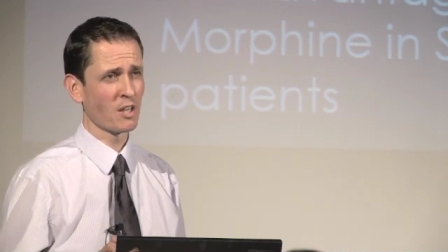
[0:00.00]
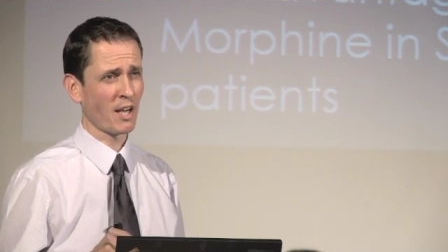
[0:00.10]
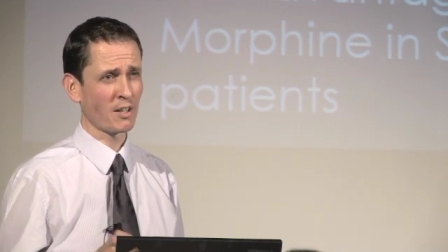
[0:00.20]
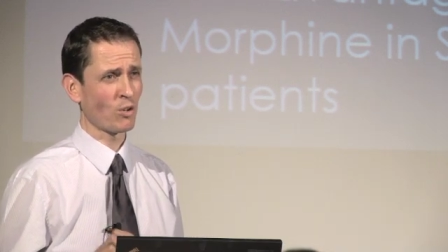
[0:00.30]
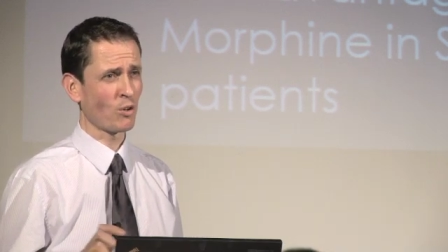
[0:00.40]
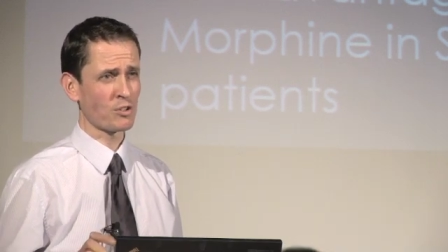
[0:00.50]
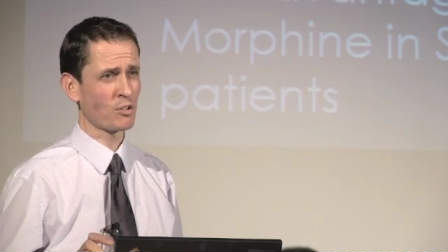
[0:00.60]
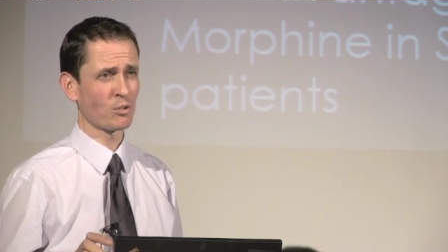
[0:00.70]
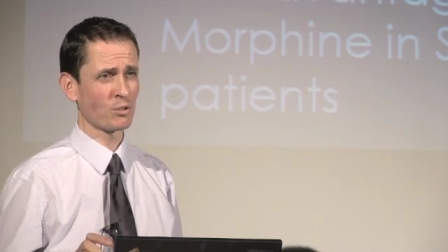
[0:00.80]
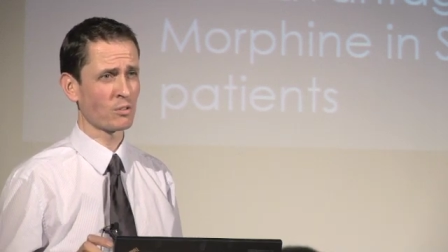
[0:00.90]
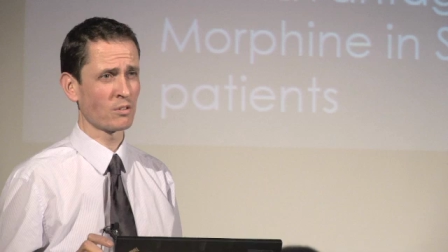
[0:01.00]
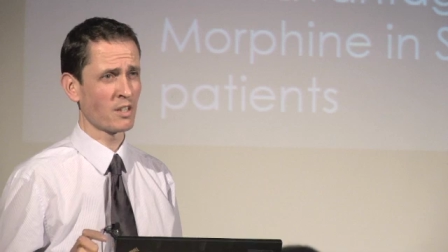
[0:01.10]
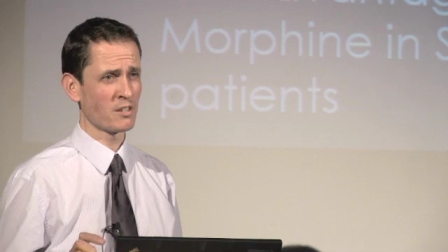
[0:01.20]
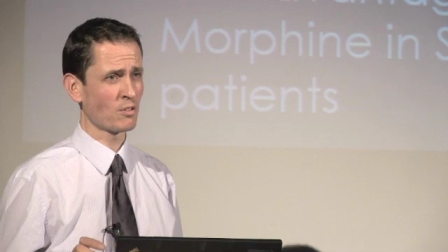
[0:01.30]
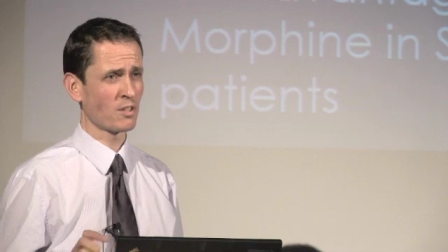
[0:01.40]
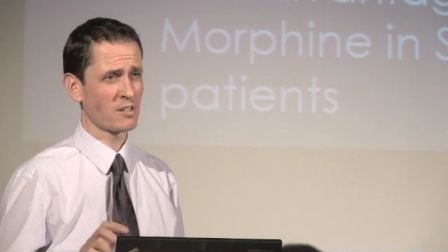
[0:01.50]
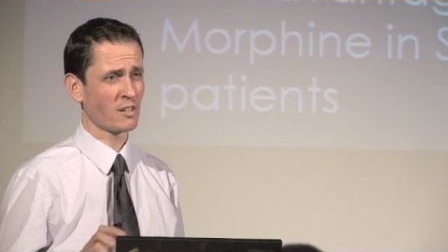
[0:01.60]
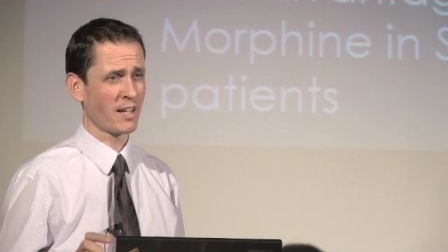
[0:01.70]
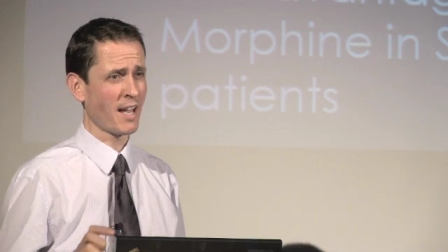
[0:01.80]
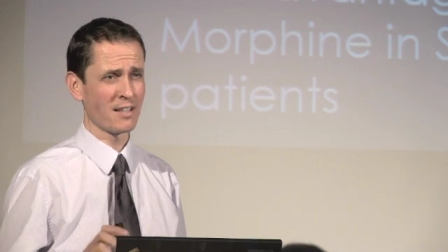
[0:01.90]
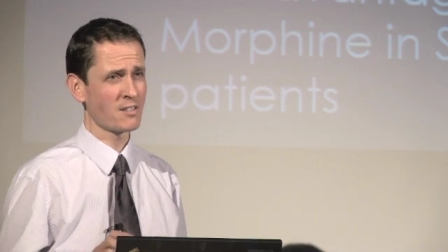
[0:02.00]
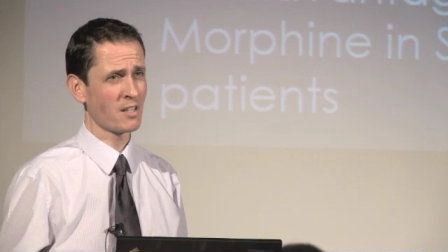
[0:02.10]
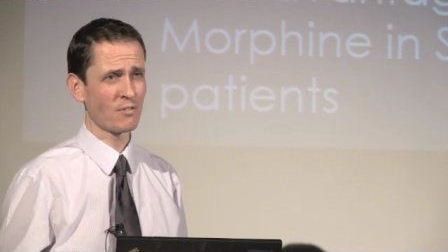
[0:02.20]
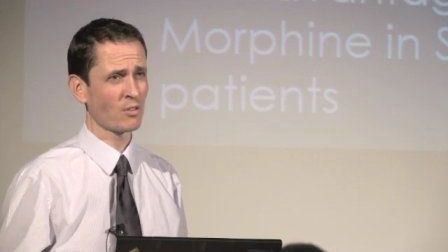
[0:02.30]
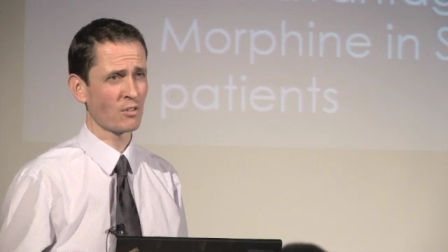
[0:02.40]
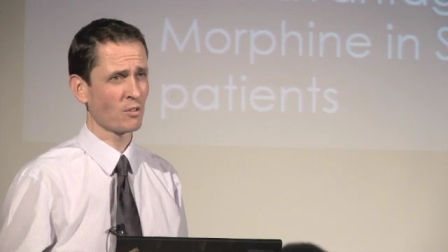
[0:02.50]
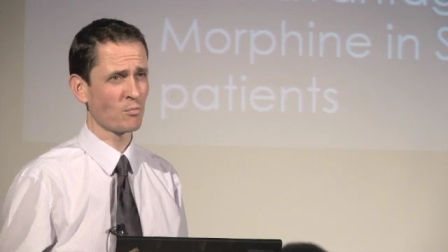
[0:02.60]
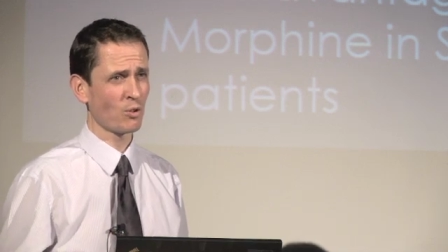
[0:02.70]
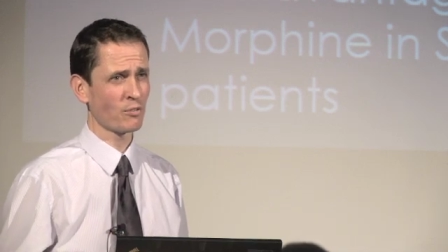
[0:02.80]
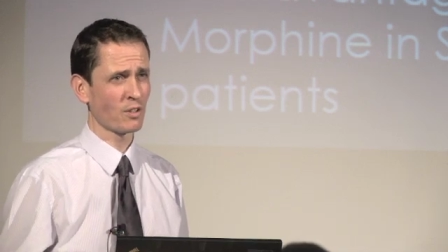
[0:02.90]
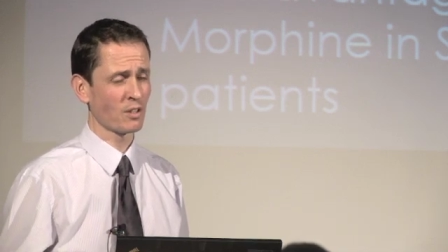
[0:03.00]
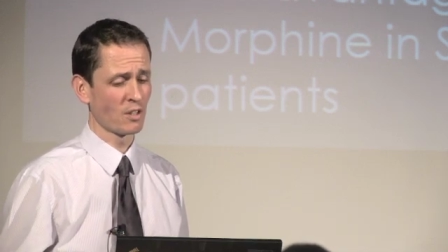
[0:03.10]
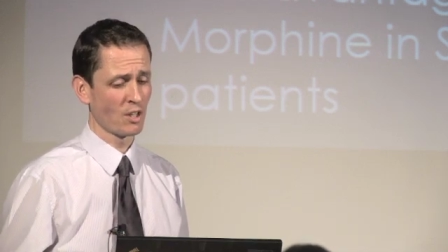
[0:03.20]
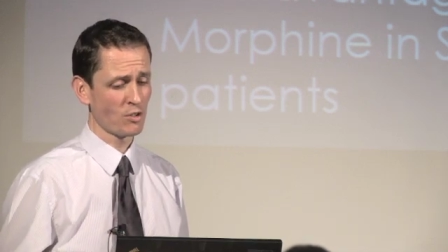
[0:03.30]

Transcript: and oxycodone is not initially any safer than morphine.